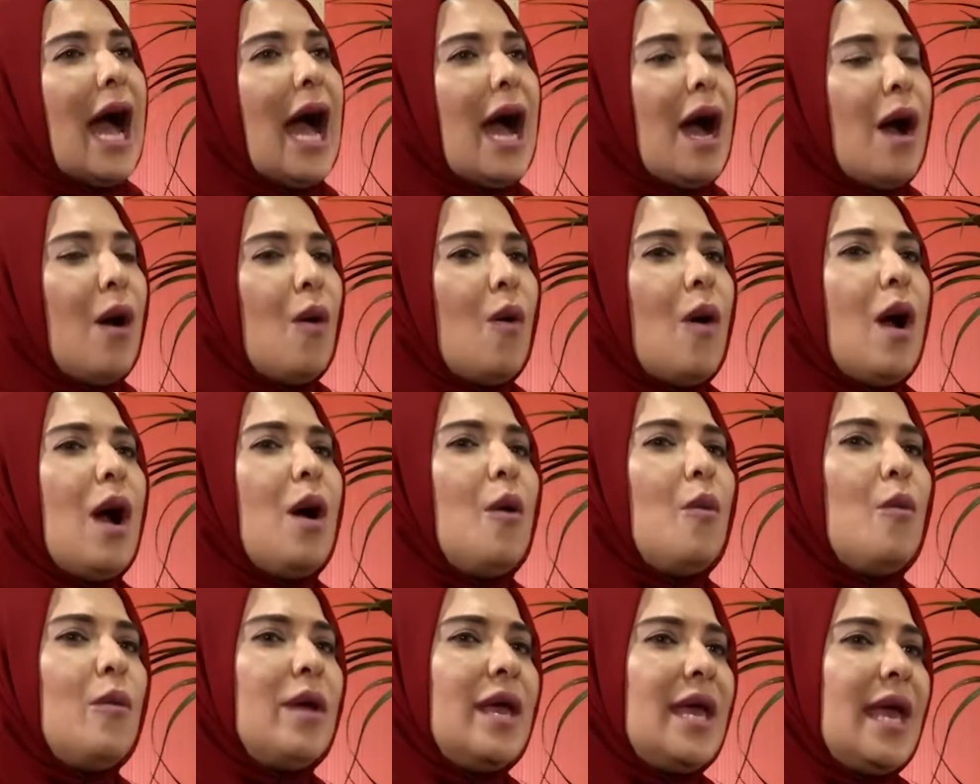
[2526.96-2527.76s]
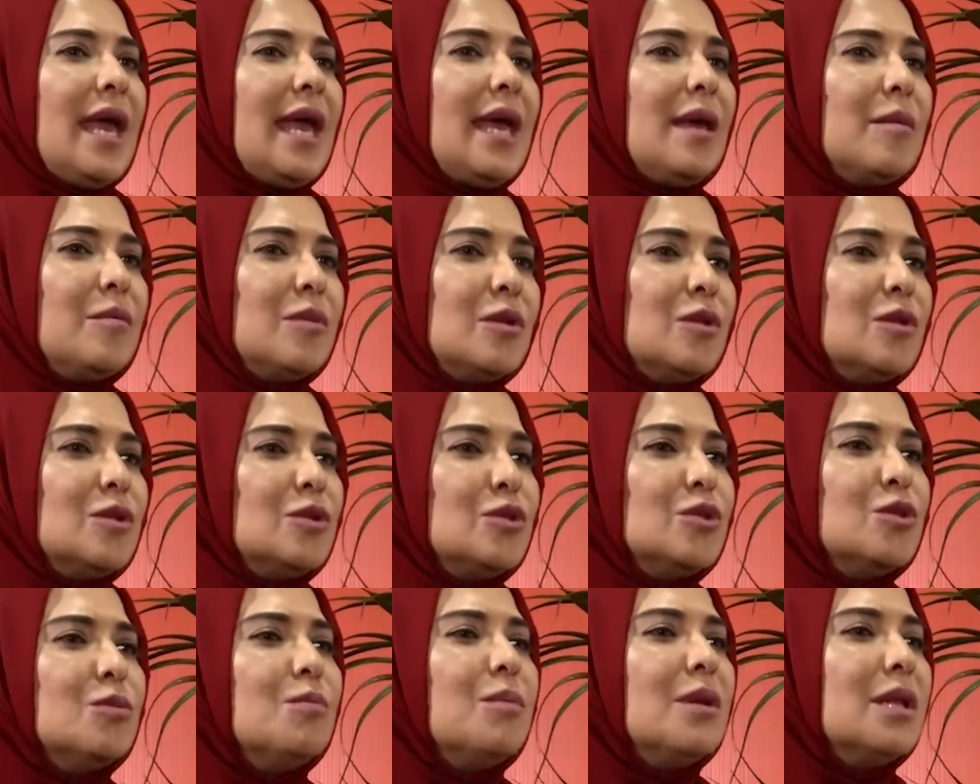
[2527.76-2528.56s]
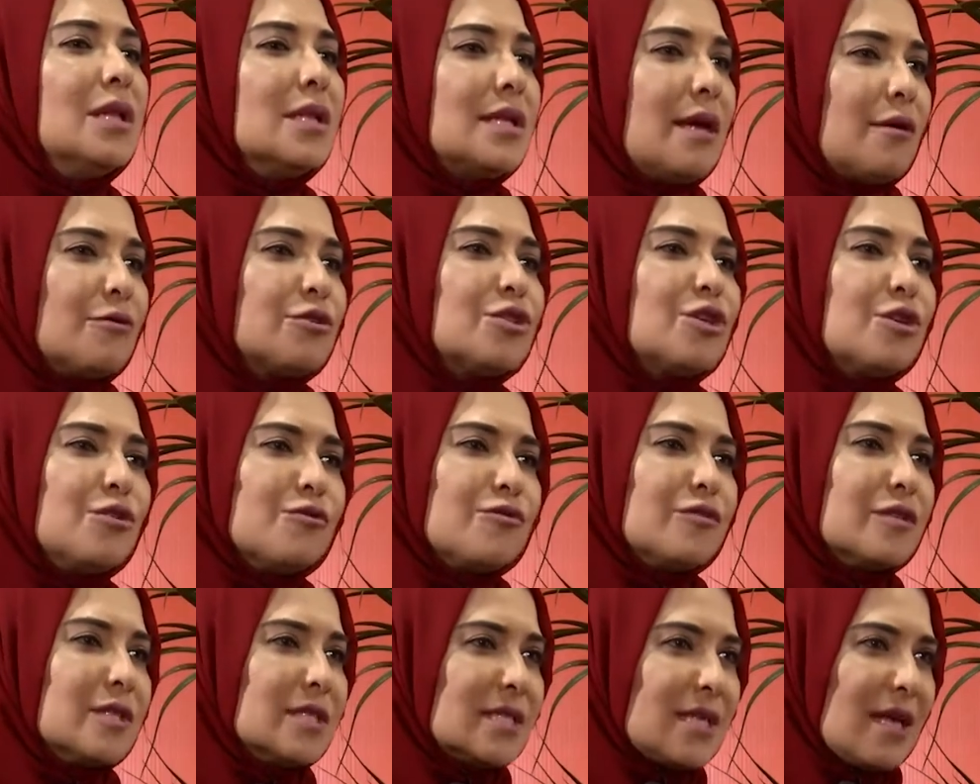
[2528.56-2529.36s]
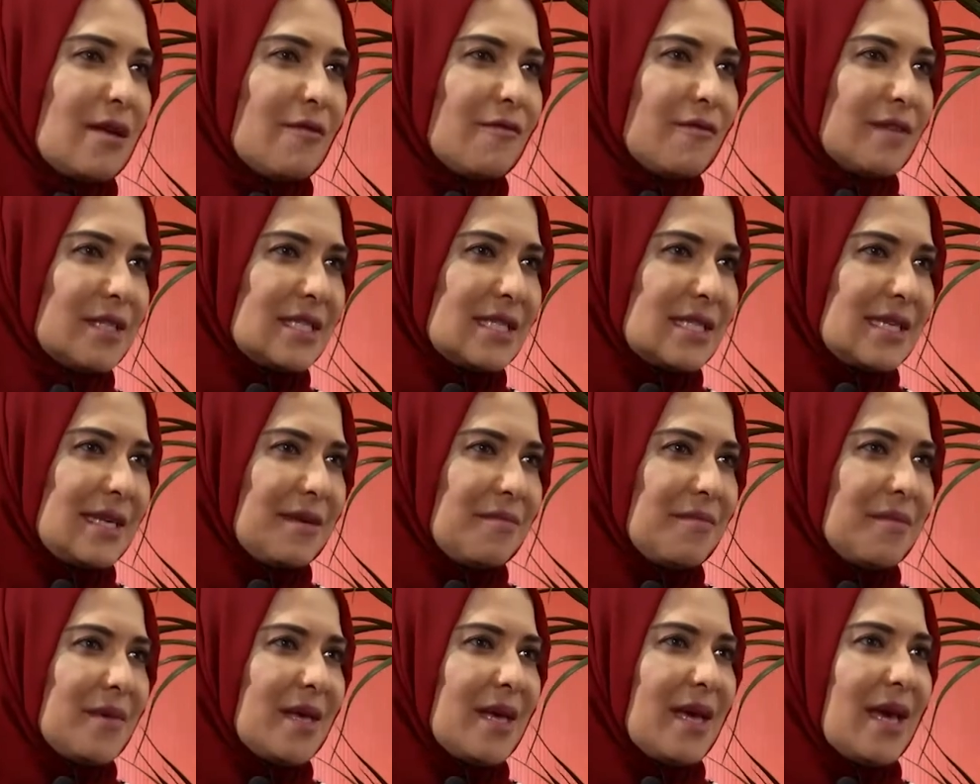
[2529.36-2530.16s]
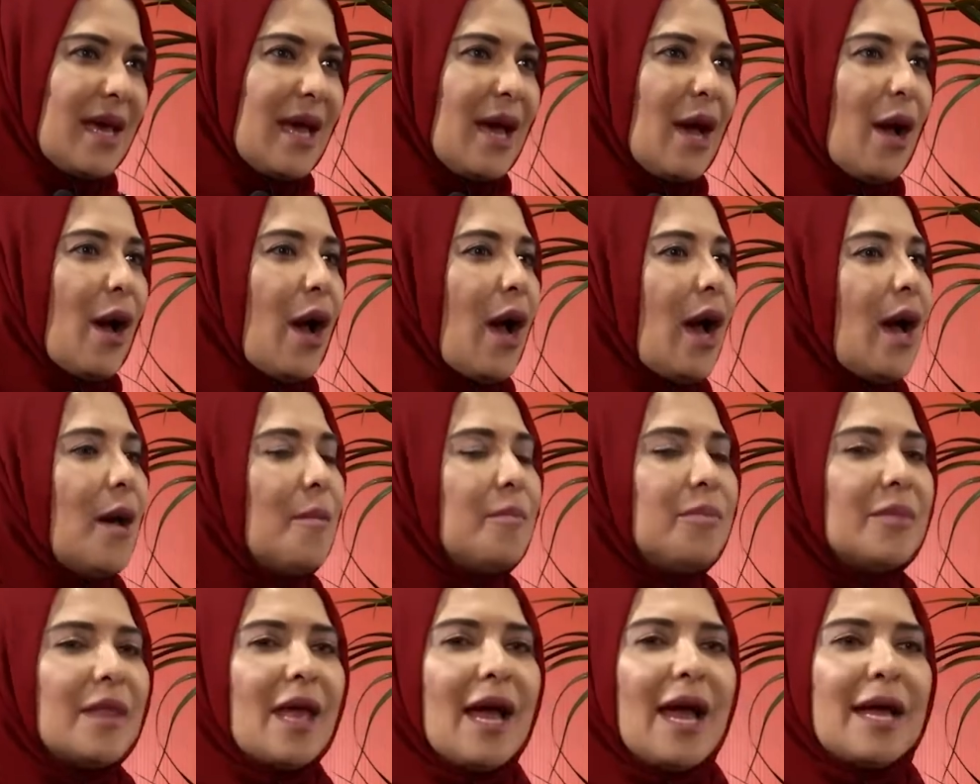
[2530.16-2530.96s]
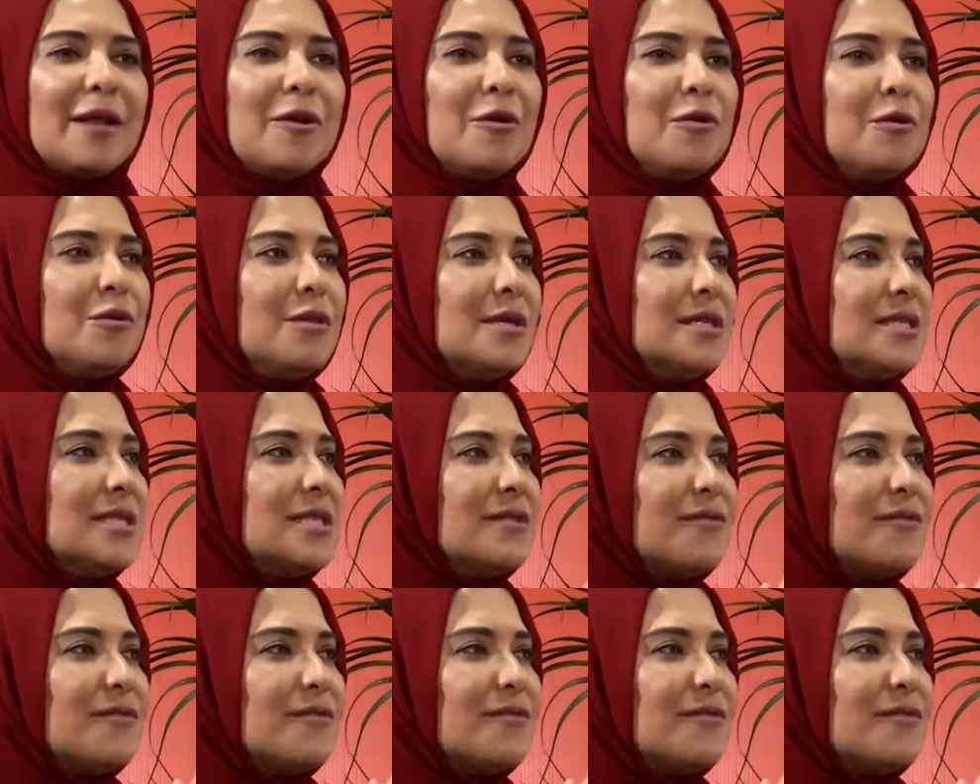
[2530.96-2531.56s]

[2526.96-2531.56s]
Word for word: How are we able to build our children's self-esteem? Um, I know this is